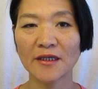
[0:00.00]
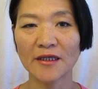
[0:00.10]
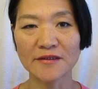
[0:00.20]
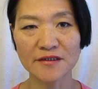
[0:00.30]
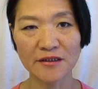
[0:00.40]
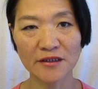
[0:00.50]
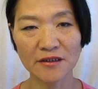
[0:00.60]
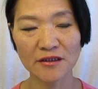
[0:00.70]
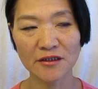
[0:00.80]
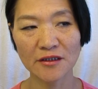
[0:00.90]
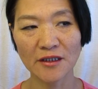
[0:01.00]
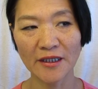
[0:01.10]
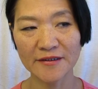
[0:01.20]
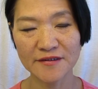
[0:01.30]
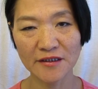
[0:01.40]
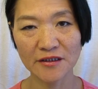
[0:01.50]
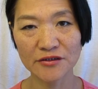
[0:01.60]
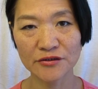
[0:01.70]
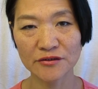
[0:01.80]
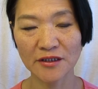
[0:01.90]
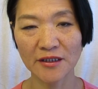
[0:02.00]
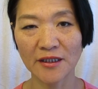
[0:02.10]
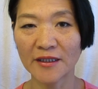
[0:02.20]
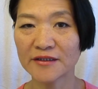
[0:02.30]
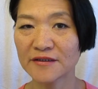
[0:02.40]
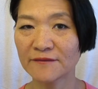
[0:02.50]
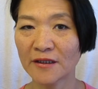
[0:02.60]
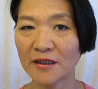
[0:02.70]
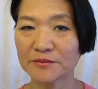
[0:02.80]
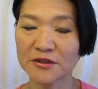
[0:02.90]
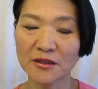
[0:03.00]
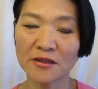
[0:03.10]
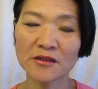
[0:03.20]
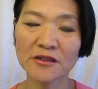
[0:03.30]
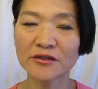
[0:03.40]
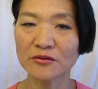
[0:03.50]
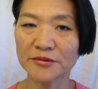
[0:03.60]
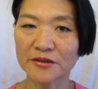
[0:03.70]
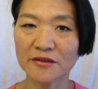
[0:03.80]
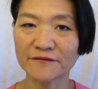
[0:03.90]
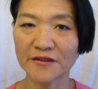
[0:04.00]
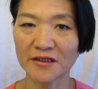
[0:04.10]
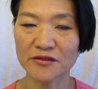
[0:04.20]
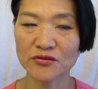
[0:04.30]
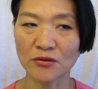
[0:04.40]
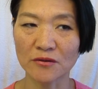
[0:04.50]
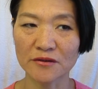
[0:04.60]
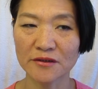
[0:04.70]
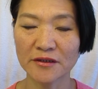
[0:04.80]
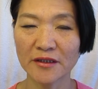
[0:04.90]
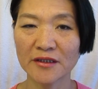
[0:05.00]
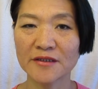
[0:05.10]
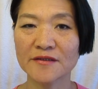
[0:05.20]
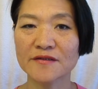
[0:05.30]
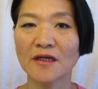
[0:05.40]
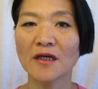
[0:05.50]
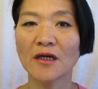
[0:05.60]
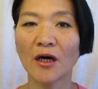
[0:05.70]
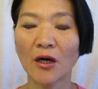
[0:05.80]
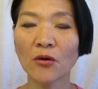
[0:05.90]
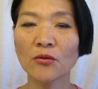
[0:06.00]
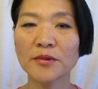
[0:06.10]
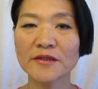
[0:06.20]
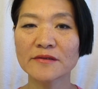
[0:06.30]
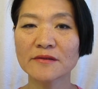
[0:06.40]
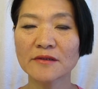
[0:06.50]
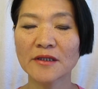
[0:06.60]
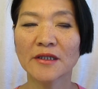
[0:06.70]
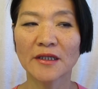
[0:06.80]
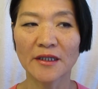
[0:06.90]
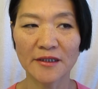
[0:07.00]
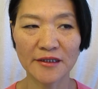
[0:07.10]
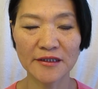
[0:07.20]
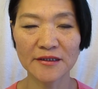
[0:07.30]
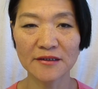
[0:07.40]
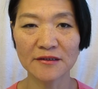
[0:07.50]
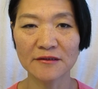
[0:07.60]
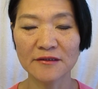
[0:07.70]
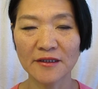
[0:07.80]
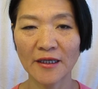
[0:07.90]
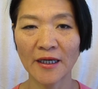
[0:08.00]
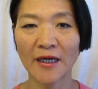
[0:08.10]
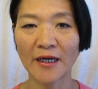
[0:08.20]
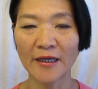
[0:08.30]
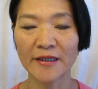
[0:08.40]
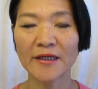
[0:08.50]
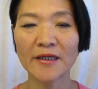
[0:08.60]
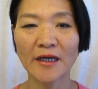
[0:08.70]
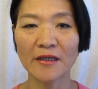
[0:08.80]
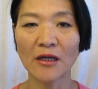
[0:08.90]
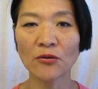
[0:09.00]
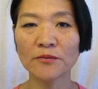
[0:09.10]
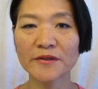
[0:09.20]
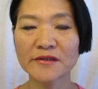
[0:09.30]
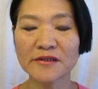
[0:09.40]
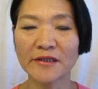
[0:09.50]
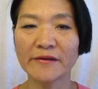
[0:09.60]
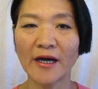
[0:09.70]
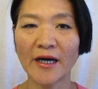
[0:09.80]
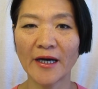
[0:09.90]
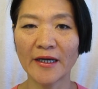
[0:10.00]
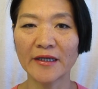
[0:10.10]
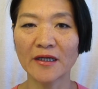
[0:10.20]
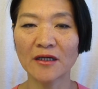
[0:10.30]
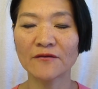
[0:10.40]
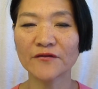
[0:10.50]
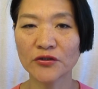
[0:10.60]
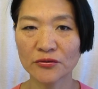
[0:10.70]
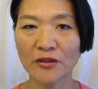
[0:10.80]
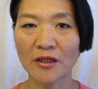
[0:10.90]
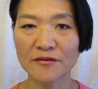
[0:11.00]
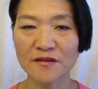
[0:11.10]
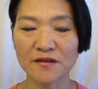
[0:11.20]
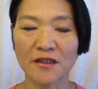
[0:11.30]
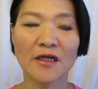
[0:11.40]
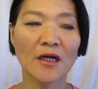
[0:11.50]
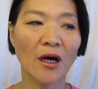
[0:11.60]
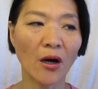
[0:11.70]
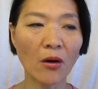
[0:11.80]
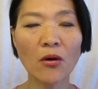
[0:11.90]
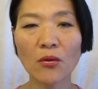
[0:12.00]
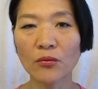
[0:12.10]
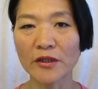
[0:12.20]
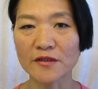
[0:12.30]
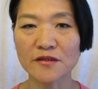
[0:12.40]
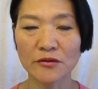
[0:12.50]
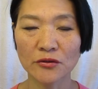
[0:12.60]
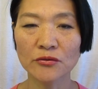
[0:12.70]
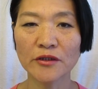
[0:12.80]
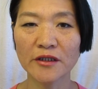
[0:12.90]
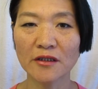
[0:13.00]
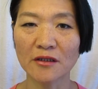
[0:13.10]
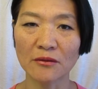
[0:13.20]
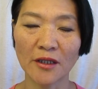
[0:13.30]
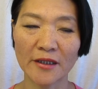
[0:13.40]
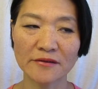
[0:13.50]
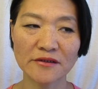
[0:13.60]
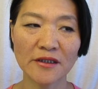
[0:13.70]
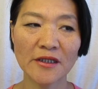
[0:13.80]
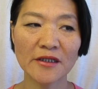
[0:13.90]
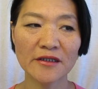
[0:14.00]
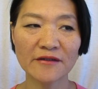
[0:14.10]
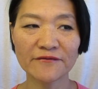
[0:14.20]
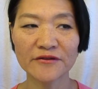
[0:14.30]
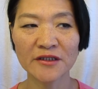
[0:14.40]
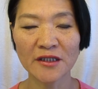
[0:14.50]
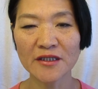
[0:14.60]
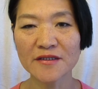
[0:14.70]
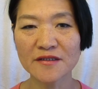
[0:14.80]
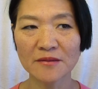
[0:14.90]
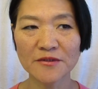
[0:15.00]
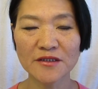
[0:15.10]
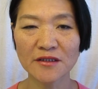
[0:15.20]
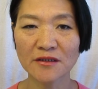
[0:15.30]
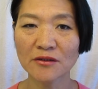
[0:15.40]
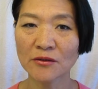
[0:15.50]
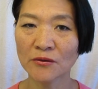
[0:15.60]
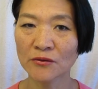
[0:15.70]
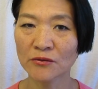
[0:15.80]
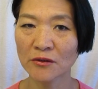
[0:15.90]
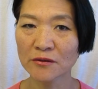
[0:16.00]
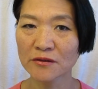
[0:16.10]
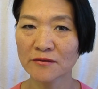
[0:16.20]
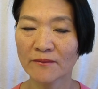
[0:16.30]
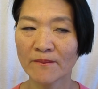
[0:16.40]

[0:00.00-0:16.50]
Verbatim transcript: And think I think today I developed a little bit of that sort is open a keen eye, and open an eye of curiosity, always looking around. If there is something good,